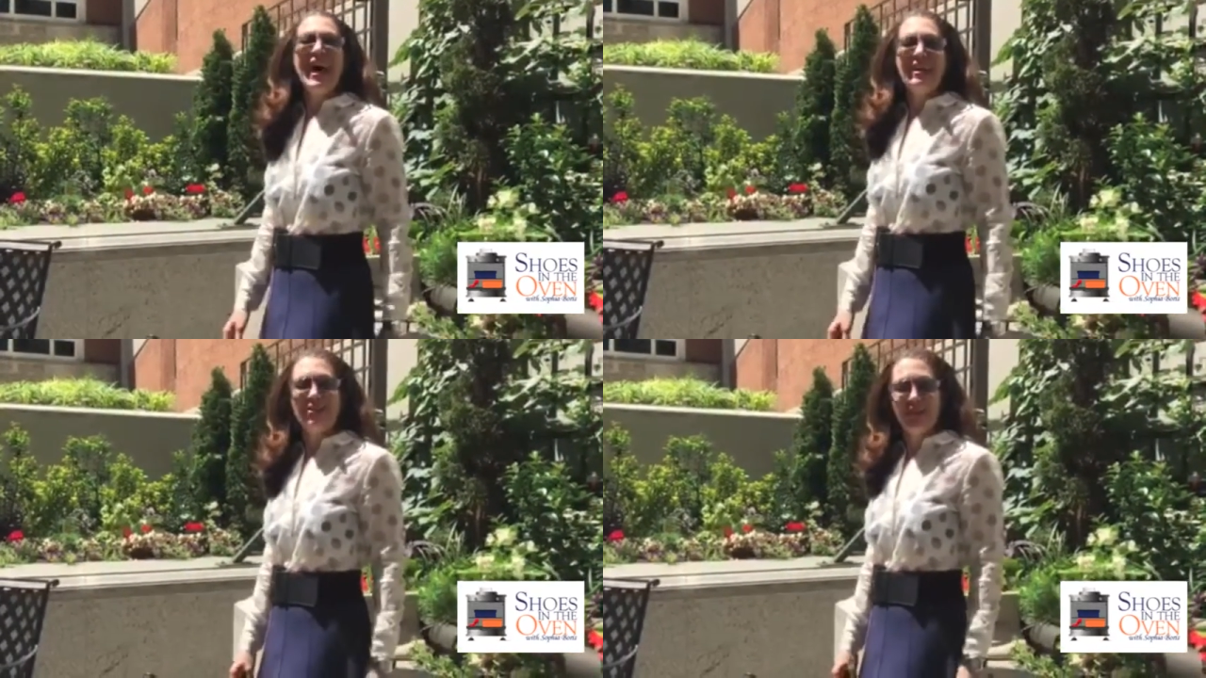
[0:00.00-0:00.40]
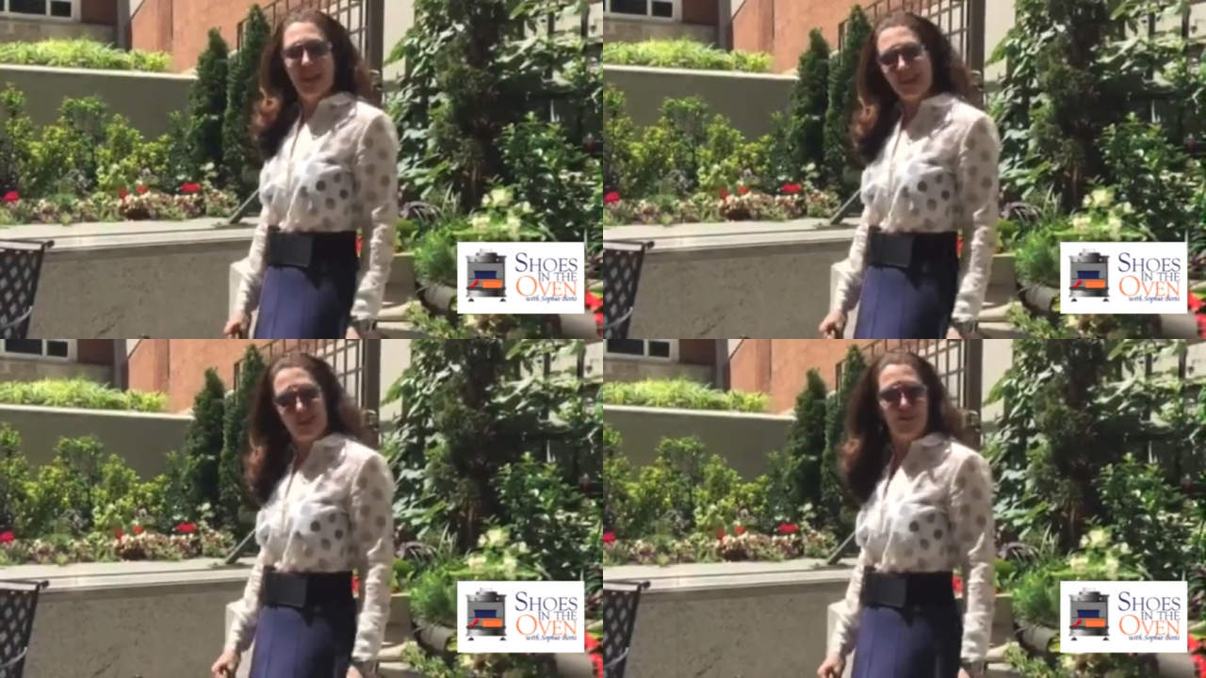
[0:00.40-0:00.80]
And so
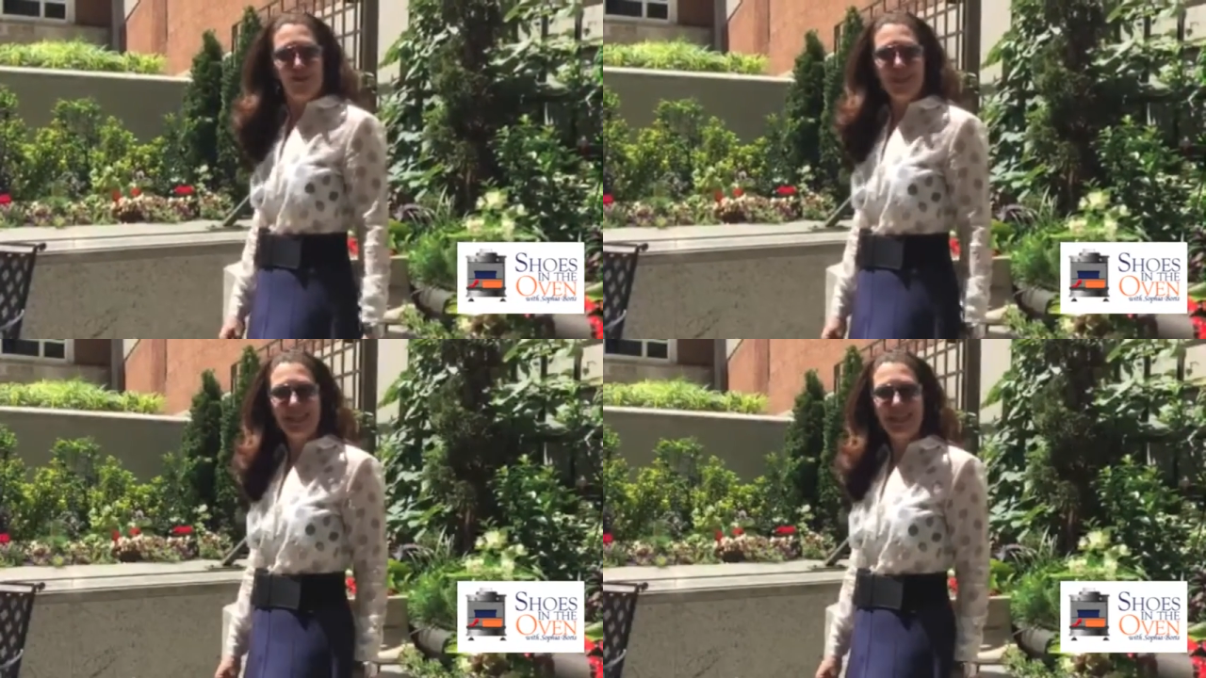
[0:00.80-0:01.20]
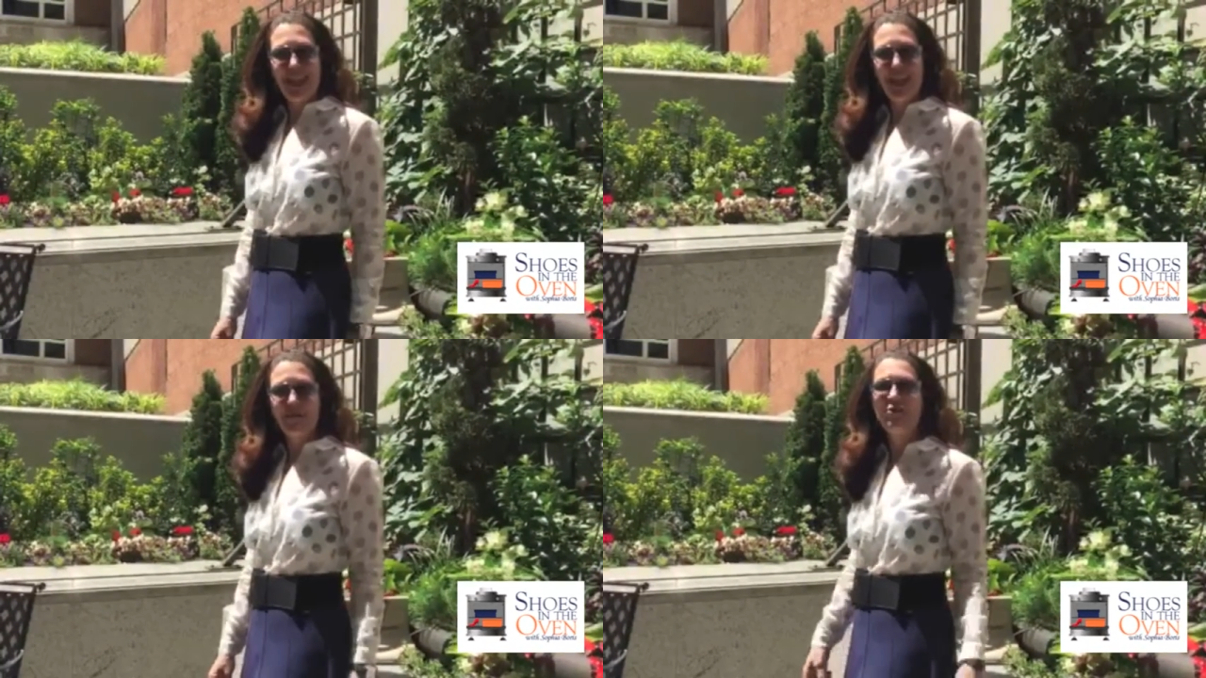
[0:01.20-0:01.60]
that's Sophia's
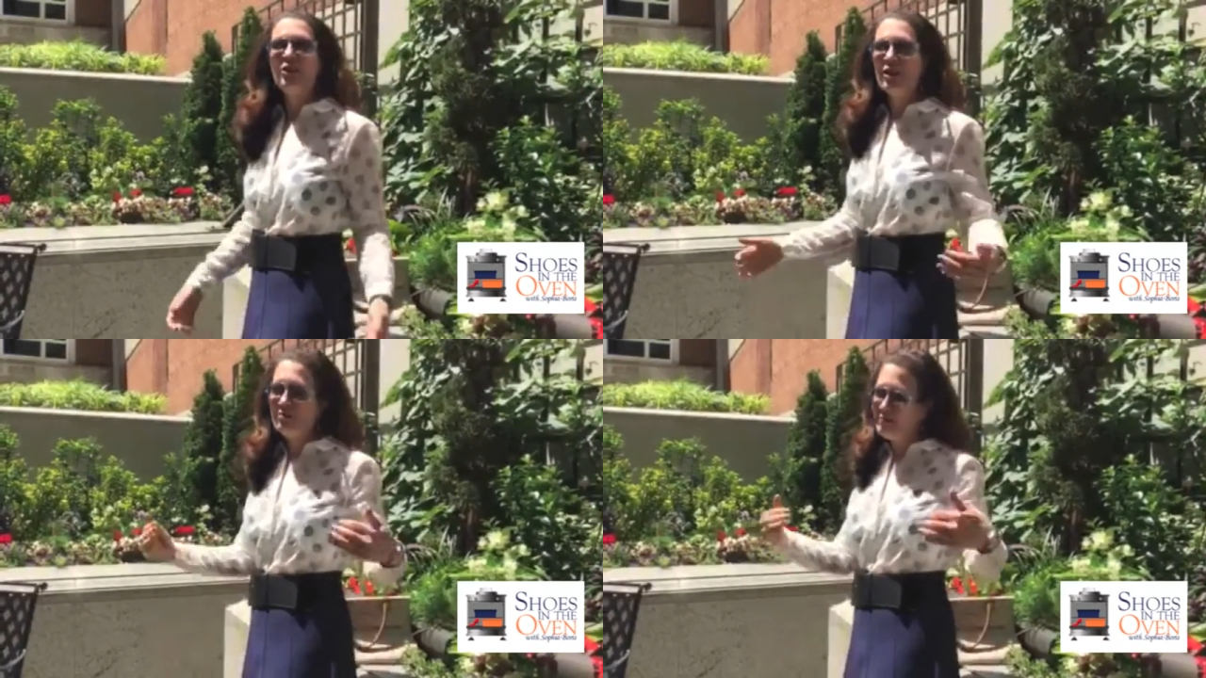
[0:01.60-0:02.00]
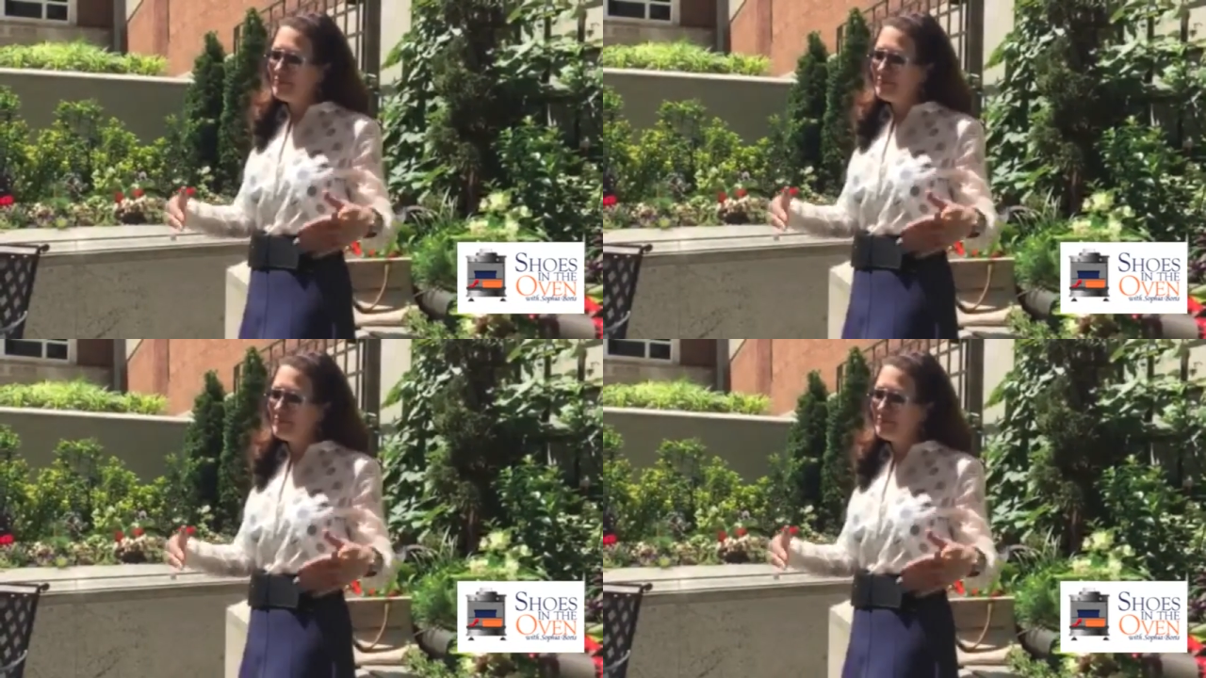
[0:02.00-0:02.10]
take for